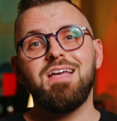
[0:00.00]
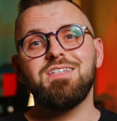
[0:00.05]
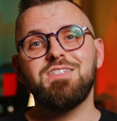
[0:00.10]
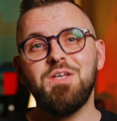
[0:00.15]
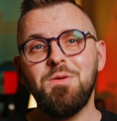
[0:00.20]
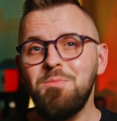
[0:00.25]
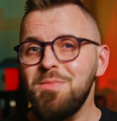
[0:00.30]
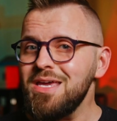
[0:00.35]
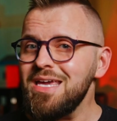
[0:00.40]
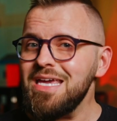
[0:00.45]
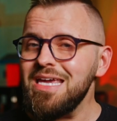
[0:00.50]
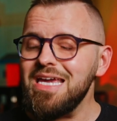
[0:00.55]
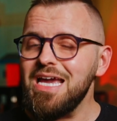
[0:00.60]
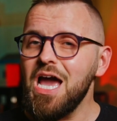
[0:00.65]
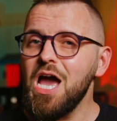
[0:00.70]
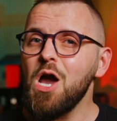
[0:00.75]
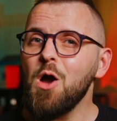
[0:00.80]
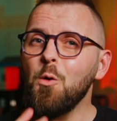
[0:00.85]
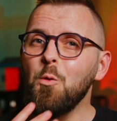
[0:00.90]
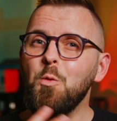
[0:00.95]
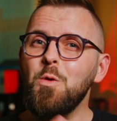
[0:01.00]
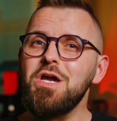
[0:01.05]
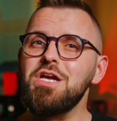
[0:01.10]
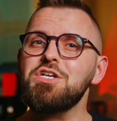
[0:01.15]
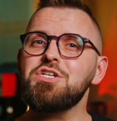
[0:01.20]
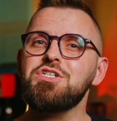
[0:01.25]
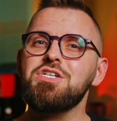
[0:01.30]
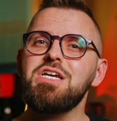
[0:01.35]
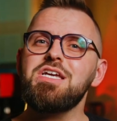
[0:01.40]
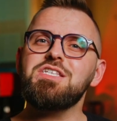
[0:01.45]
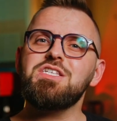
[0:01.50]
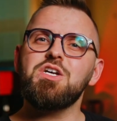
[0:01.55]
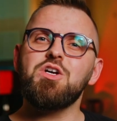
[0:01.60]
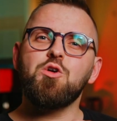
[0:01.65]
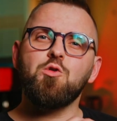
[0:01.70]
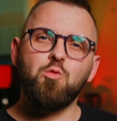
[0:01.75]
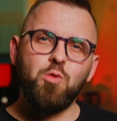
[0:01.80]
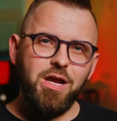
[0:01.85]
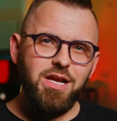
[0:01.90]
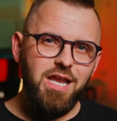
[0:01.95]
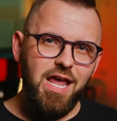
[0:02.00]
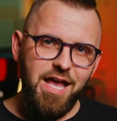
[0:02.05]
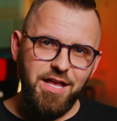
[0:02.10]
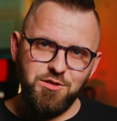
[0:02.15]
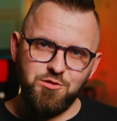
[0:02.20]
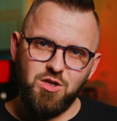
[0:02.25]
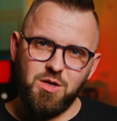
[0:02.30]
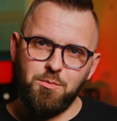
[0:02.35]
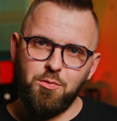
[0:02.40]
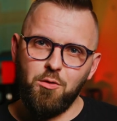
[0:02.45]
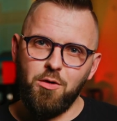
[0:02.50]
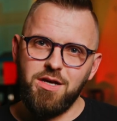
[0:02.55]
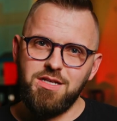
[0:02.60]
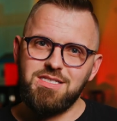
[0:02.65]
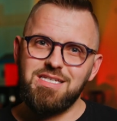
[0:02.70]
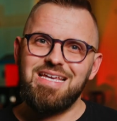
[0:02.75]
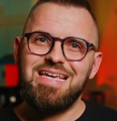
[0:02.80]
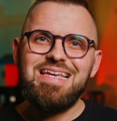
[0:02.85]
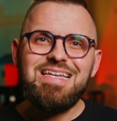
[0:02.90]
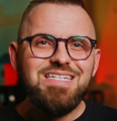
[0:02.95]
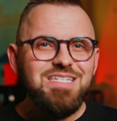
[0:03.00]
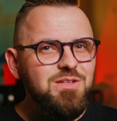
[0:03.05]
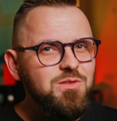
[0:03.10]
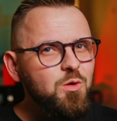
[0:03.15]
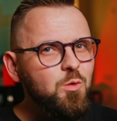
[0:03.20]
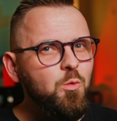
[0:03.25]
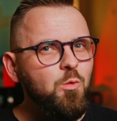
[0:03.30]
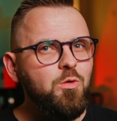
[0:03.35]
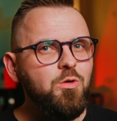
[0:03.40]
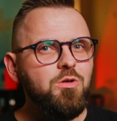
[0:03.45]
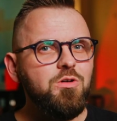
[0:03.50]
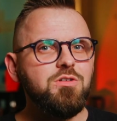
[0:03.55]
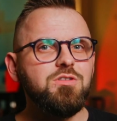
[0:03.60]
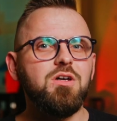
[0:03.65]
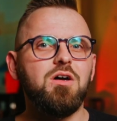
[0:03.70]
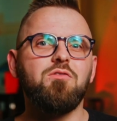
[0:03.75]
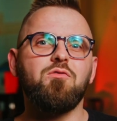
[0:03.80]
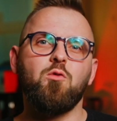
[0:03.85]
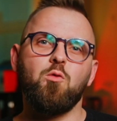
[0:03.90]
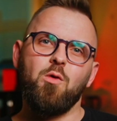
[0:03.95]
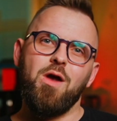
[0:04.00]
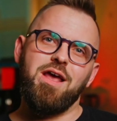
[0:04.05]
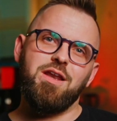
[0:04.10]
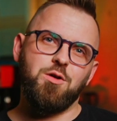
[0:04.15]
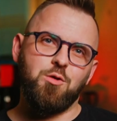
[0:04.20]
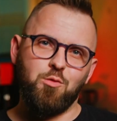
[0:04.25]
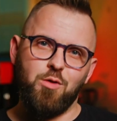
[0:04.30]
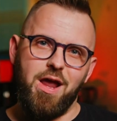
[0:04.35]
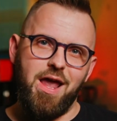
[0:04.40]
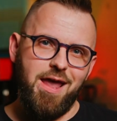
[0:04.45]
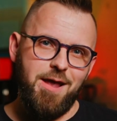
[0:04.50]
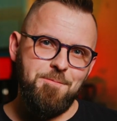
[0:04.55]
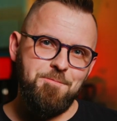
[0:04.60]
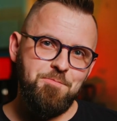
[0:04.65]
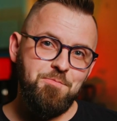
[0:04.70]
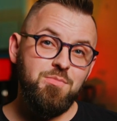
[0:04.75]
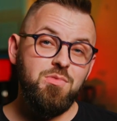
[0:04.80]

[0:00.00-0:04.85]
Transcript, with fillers: To me, Wish is a great entry point into the world of red gray.